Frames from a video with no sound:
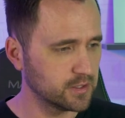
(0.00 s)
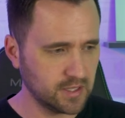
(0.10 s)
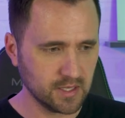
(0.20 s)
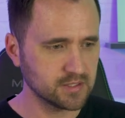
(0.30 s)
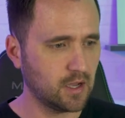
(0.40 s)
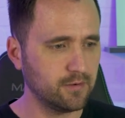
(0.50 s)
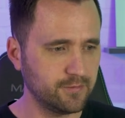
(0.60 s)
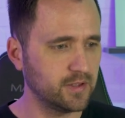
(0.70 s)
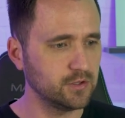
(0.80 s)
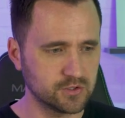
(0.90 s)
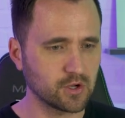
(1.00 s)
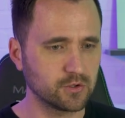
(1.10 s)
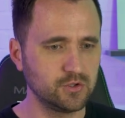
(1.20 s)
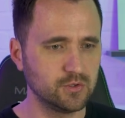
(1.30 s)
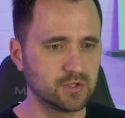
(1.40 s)
kicks off,
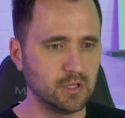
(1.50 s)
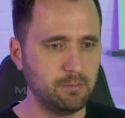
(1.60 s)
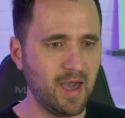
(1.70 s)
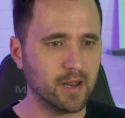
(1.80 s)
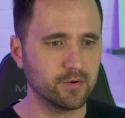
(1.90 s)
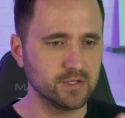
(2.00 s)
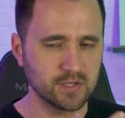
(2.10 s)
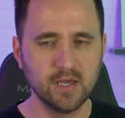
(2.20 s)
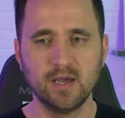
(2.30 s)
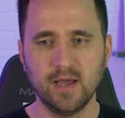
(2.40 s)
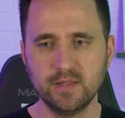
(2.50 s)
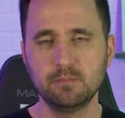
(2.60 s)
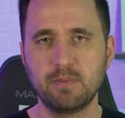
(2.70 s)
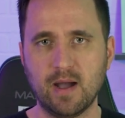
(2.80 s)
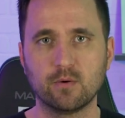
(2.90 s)
starts using the batteries, and
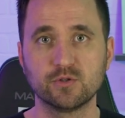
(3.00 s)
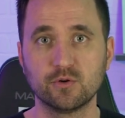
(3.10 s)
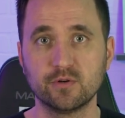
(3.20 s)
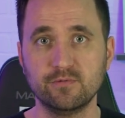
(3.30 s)
then powers your